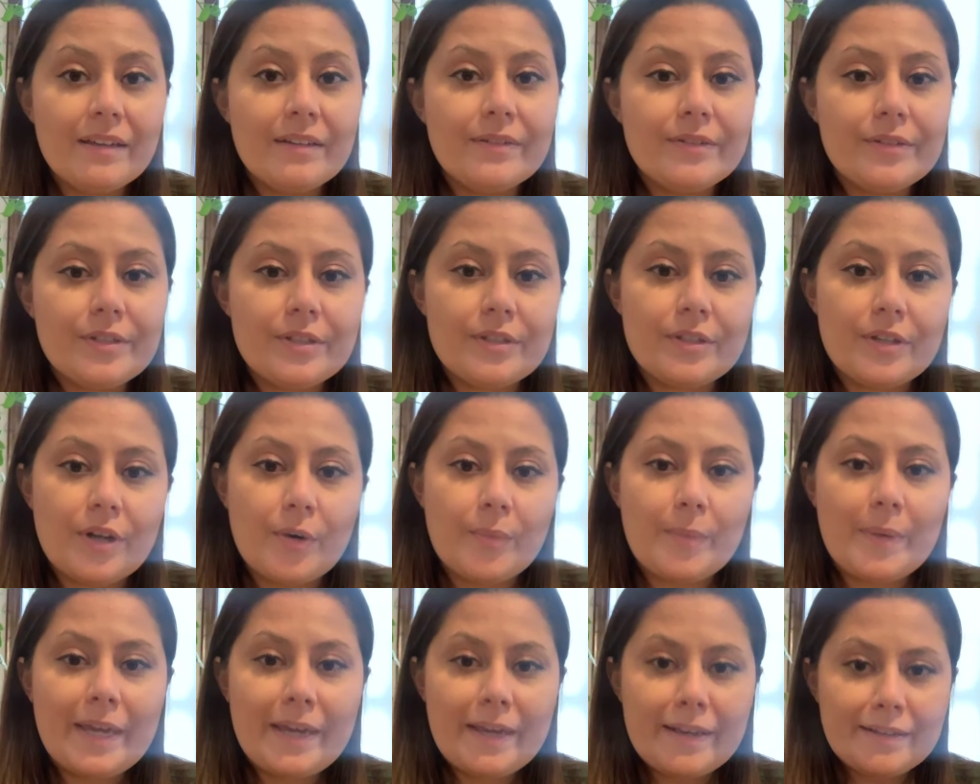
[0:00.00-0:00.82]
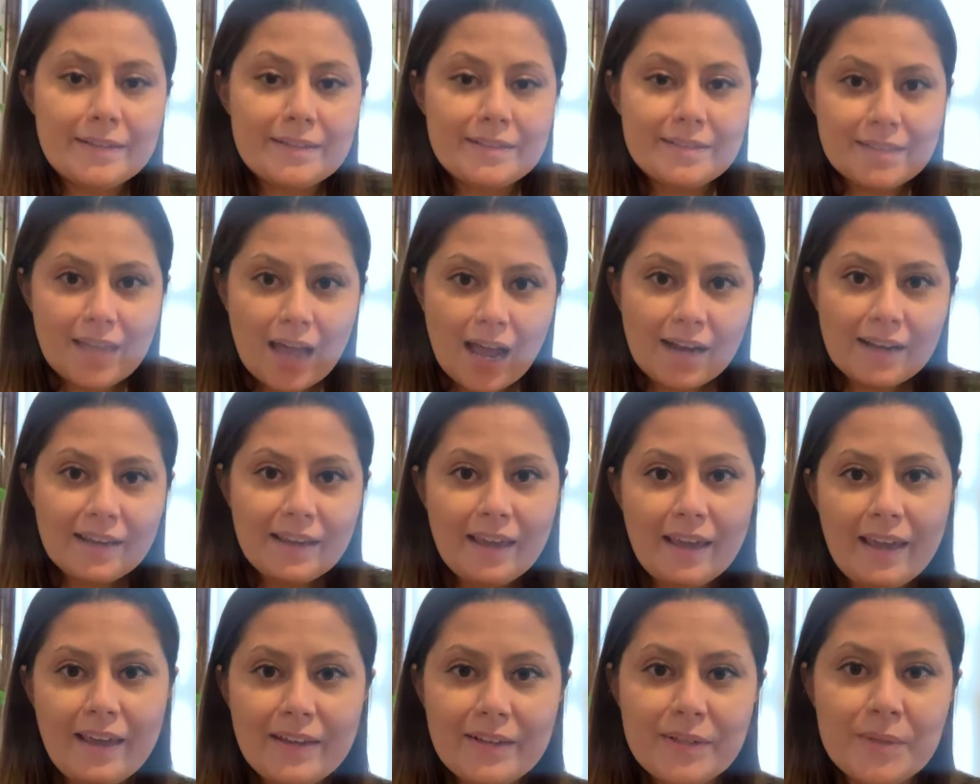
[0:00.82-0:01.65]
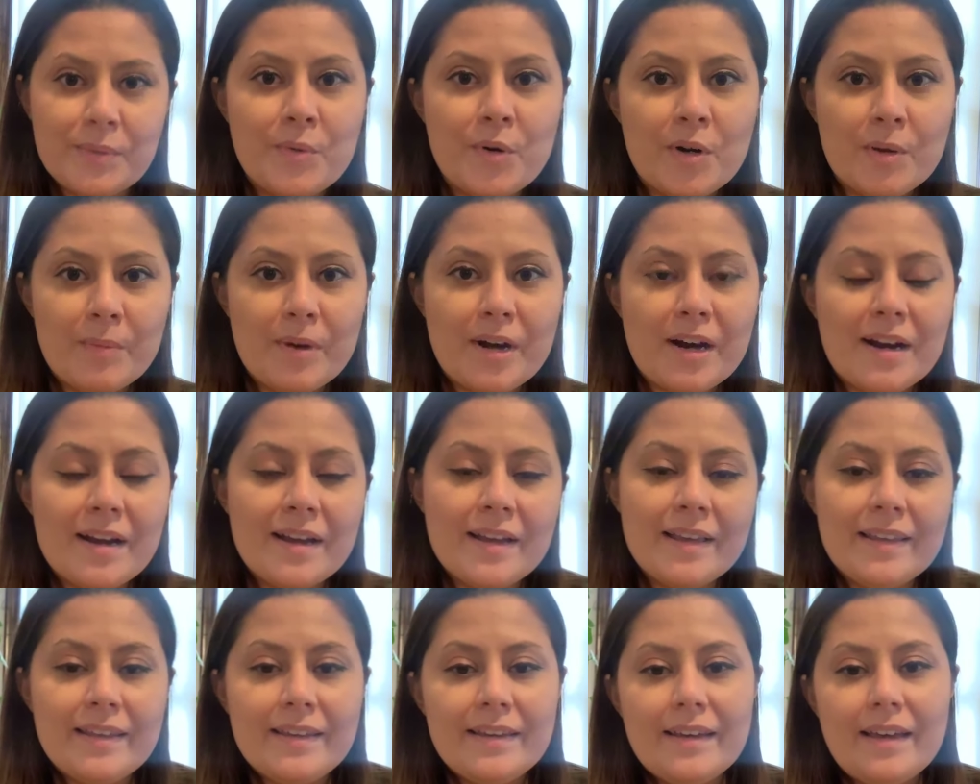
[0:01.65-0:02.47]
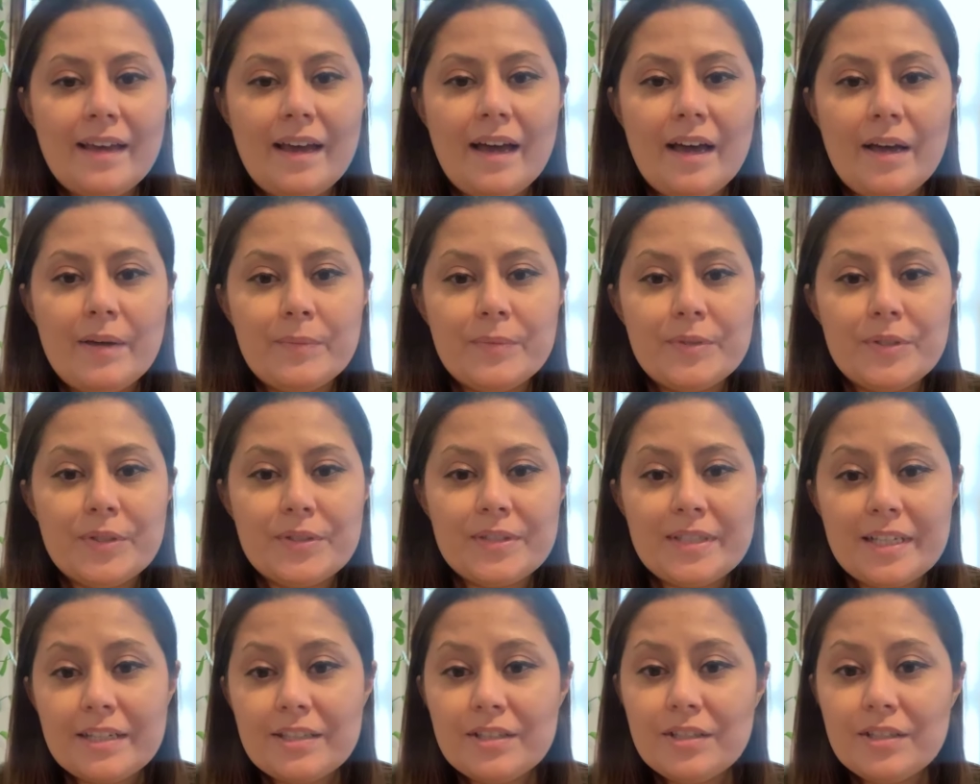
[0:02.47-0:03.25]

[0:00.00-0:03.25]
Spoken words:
snowman sock hand warmer. So stay